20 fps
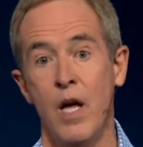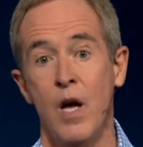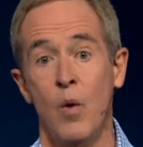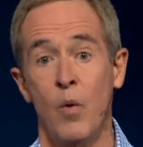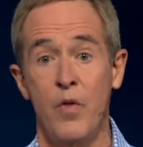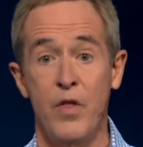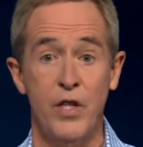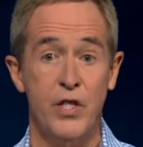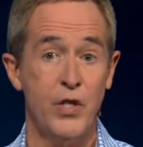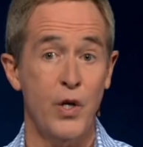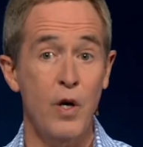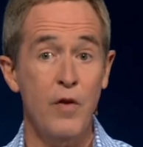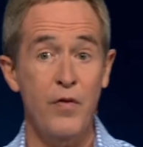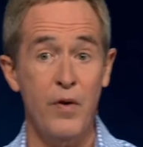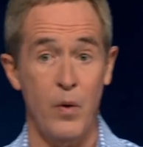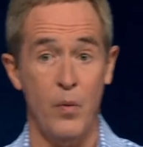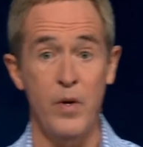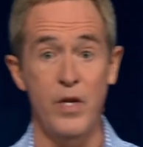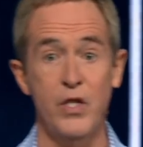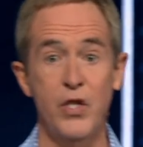When the
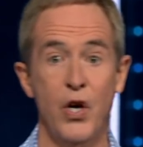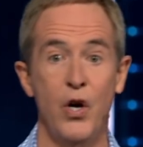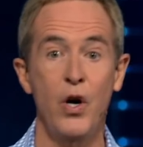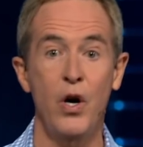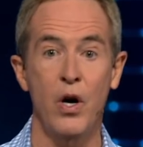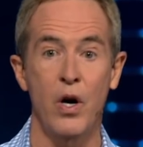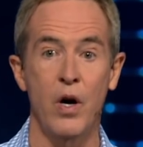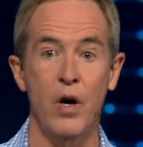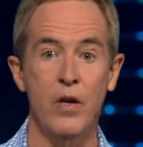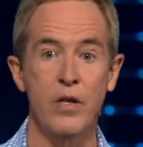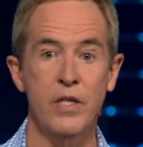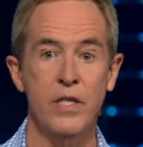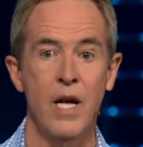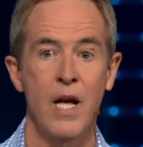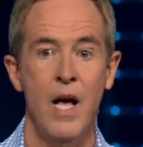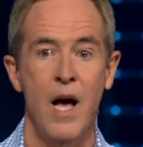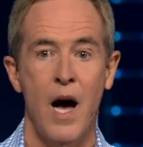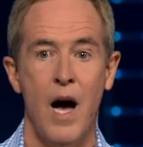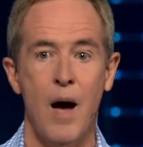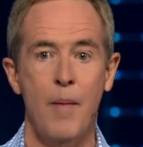servant returns,
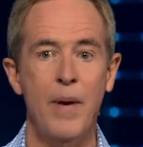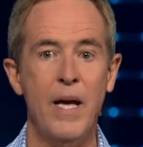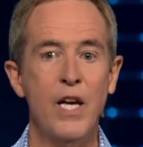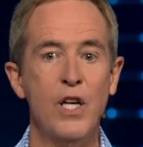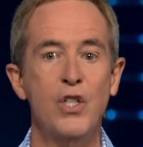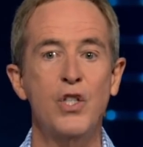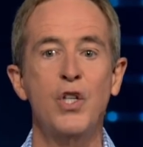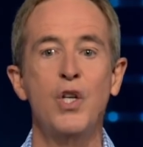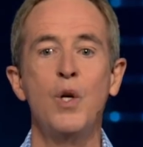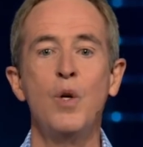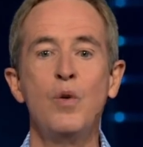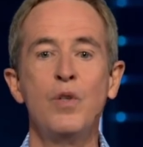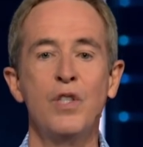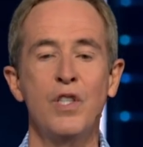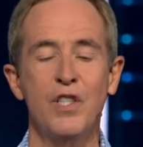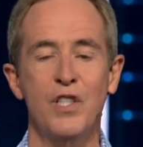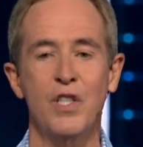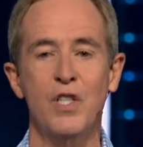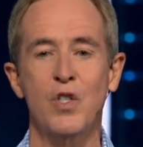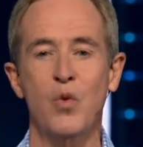he
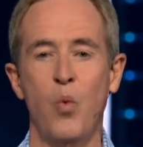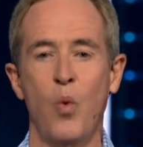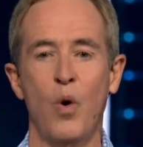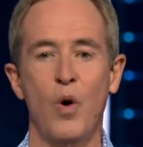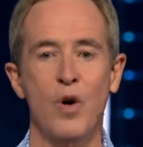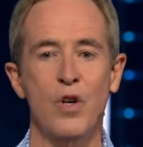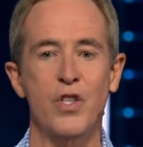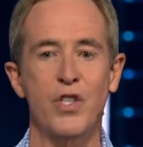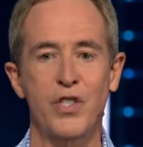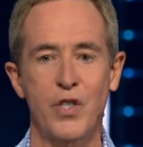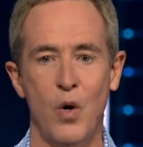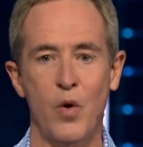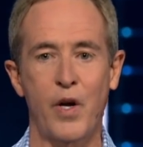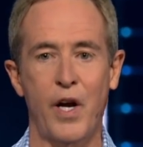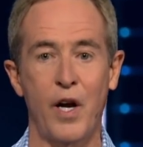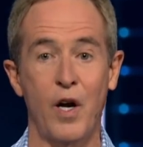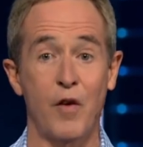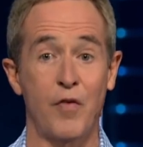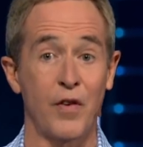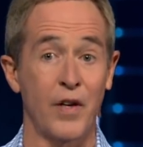chooses his words so
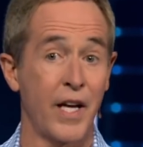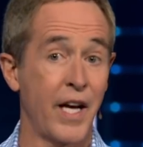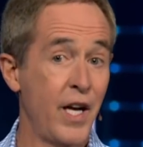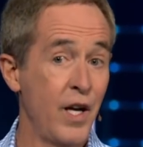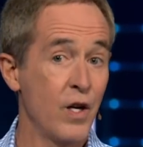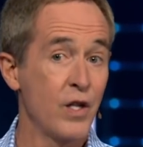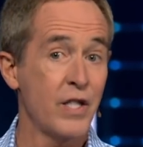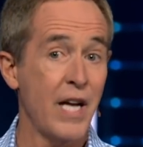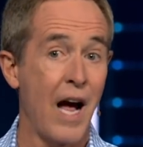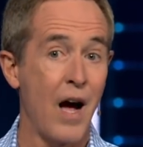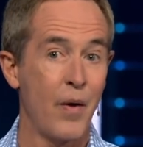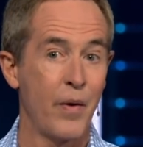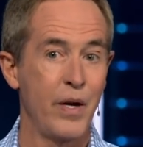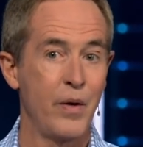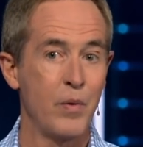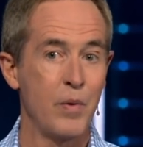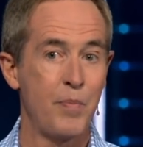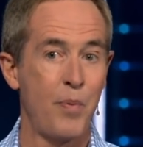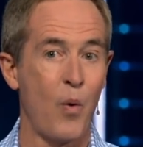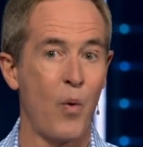carefully. Here's how he
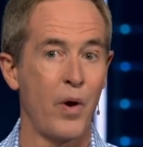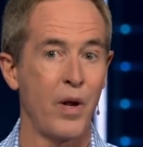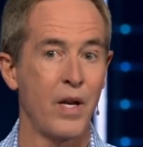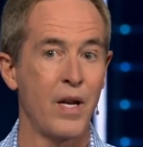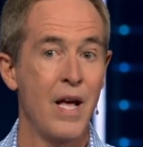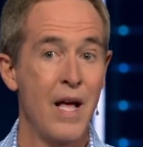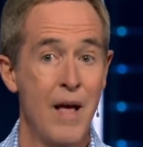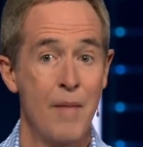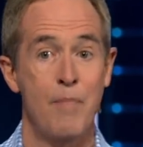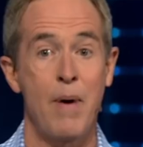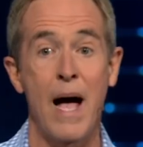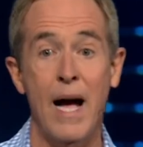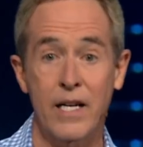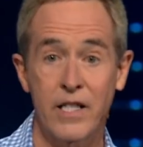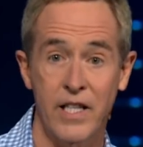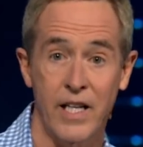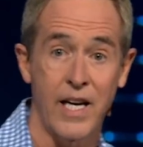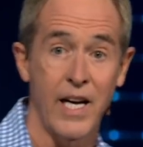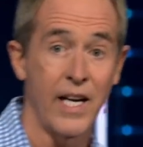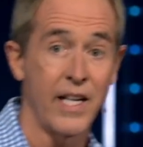reported back
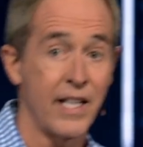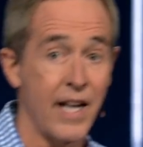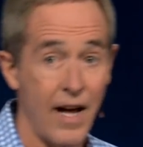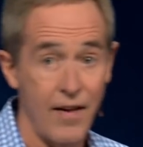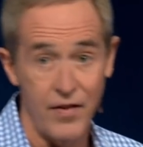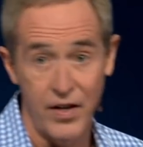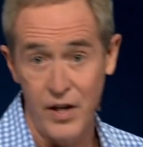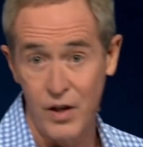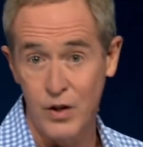to King David.